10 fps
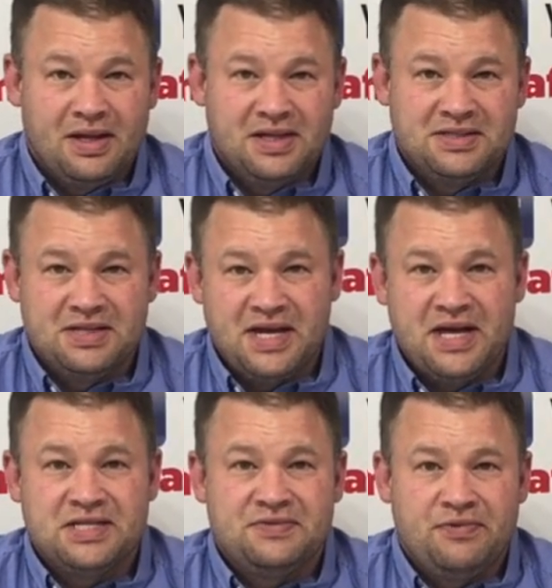In
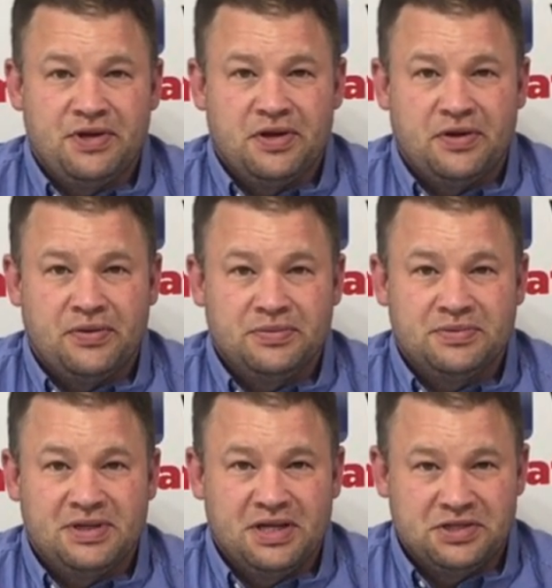today's video,
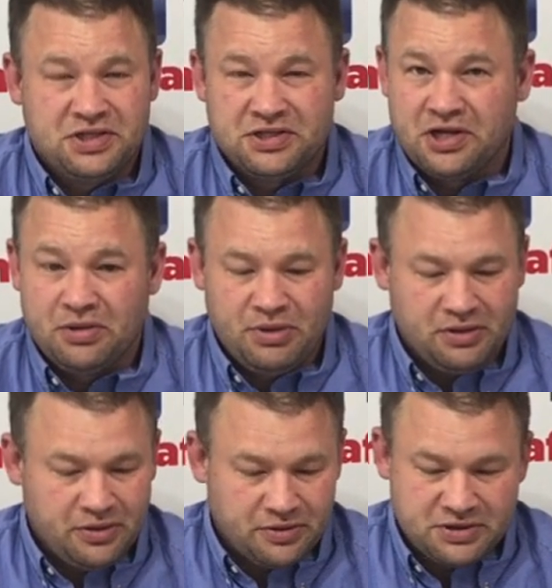it's just going to be
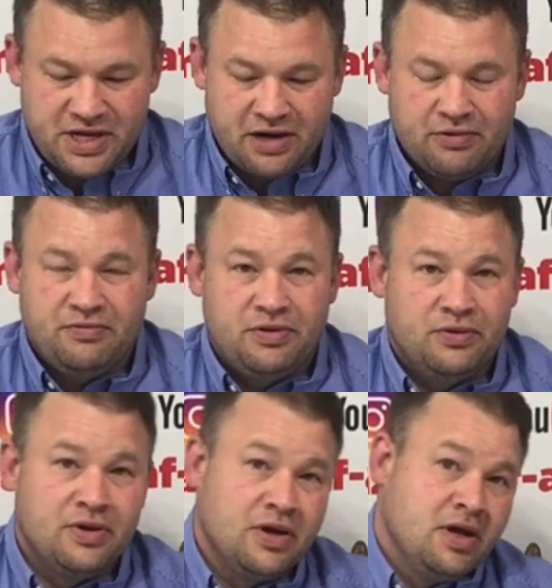a little tech
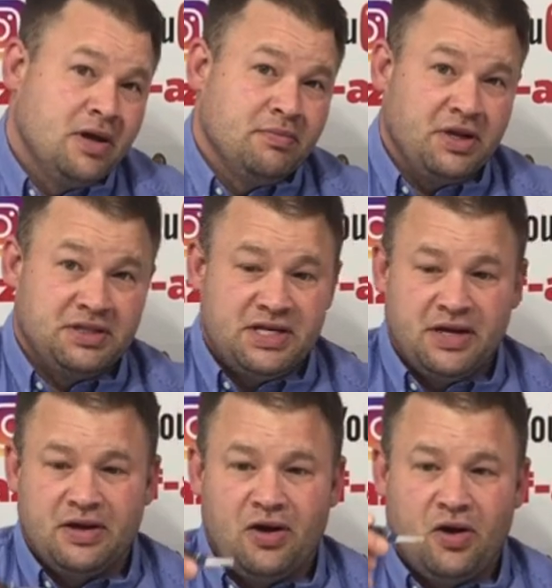review. I'm going to
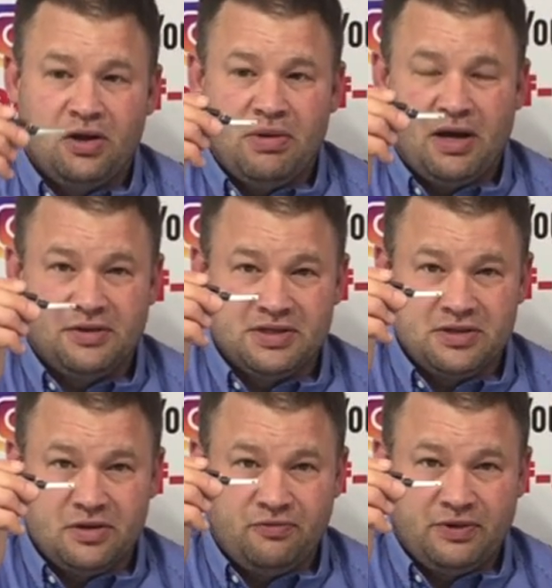tell you all about
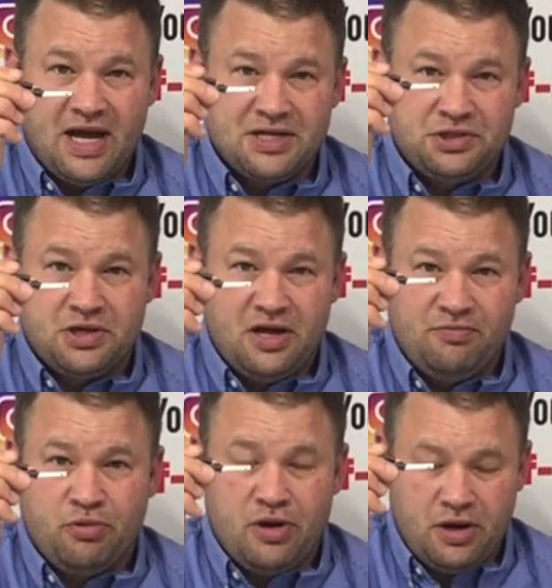this little flash
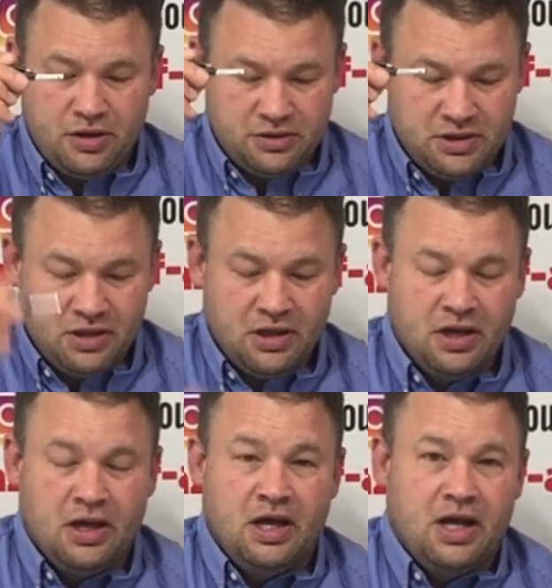drive product
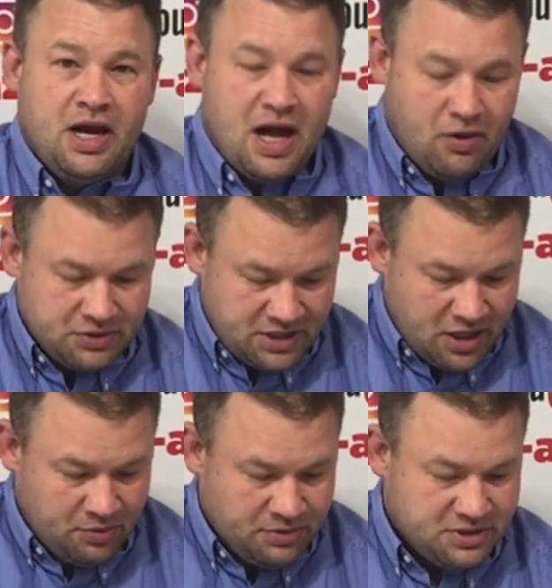and how it's
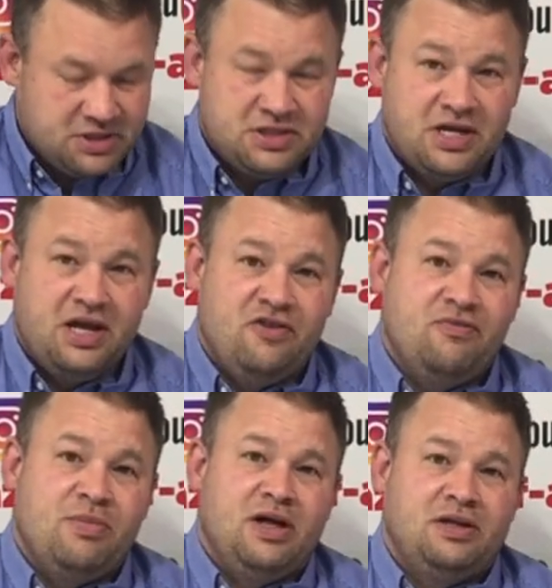helped
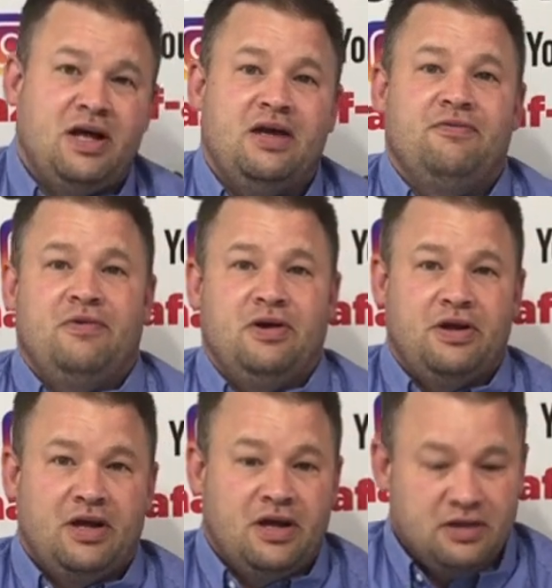save my life
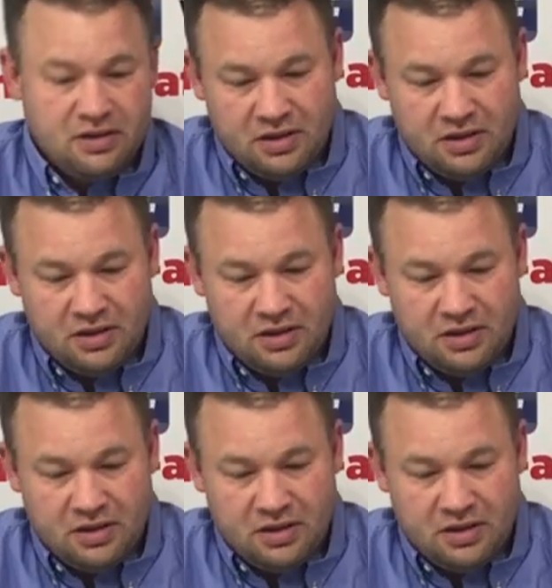on,